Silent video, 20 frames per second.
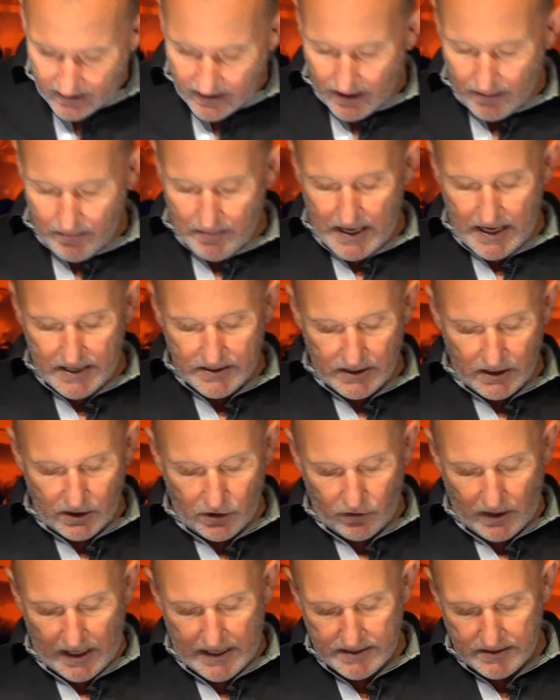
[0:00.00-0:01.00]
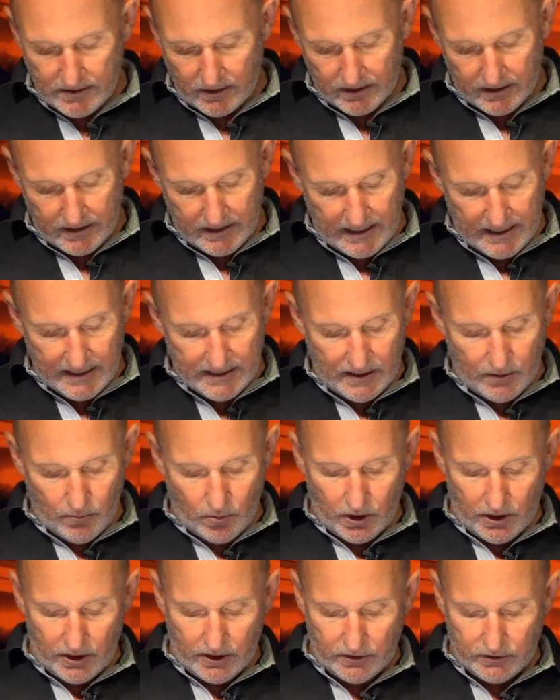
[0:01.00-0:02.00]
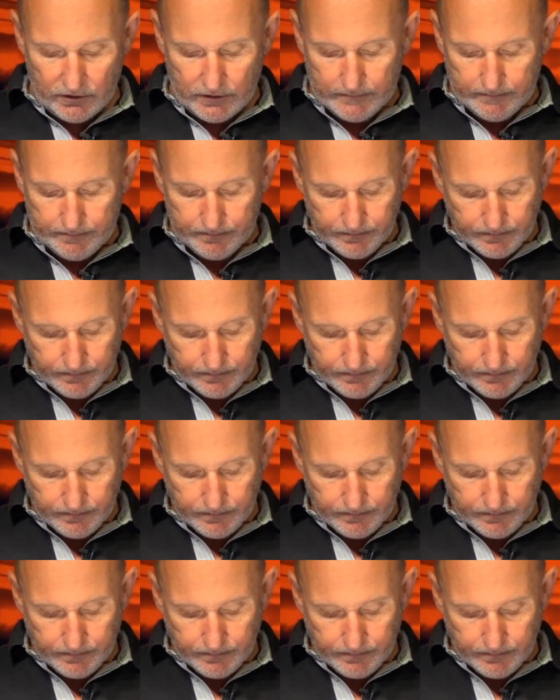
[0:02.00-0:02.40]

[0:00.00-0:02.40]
amazing grace on a needy world.